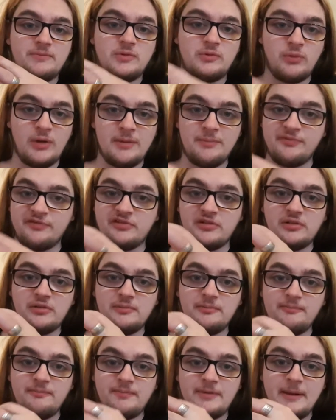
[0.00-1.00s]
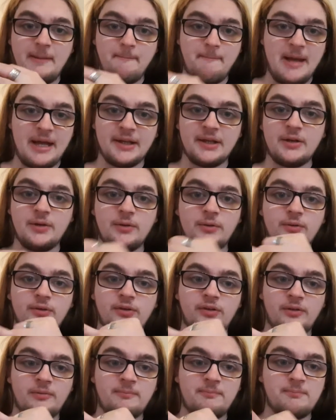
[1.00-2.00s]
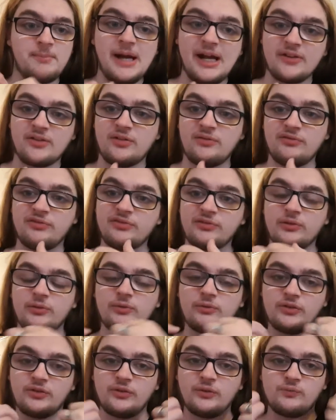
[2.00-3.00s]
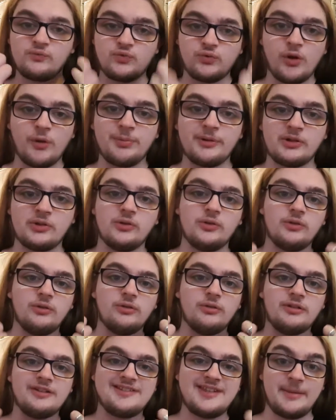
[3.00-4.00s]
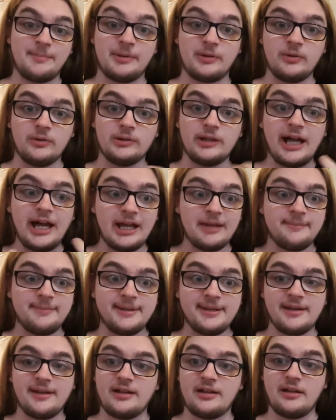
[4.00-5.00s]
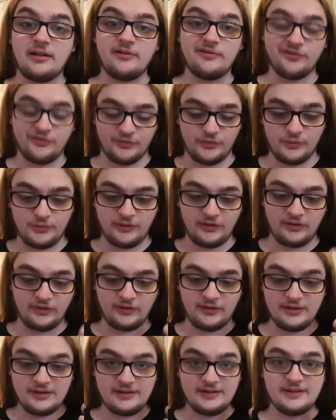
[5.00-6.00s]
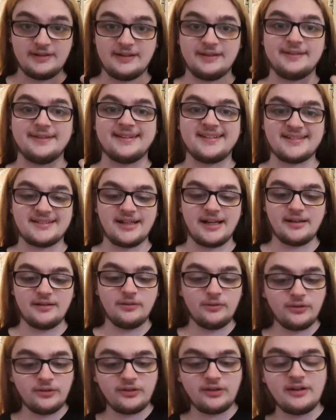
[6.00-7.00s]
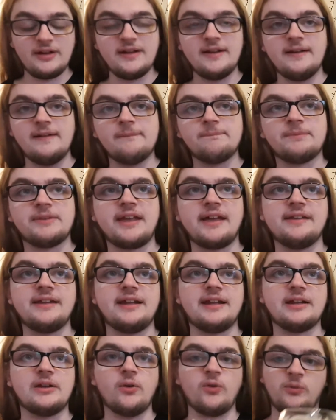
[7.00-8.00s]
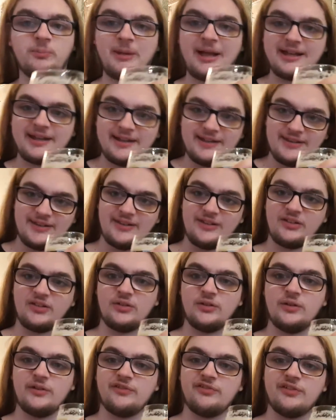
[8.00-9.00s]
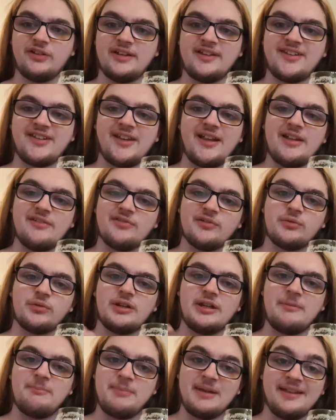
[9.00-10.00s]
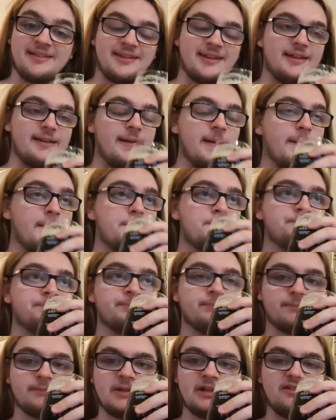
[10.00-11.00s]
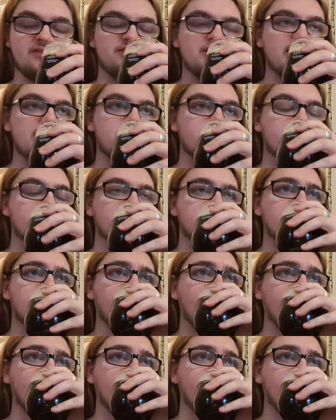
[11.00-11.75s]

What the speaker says: grapefruit, mangoes, passion fruit, sort of tropical, typical IPA fruits and styles, and then it goes back into the sort of savoury, bitter flavours